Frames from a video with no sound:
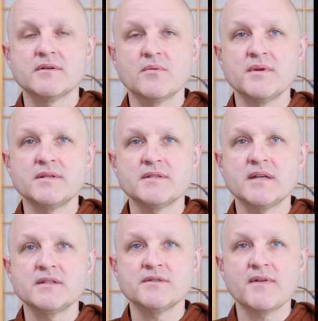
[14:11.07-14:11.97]
with
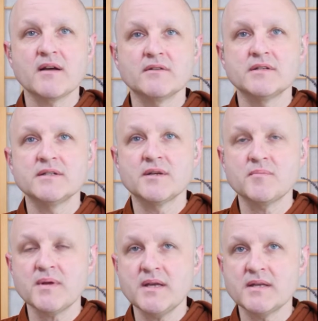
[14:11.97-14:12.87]
sense faculties at
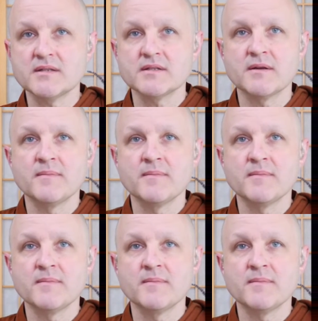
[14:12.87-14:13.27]
peace,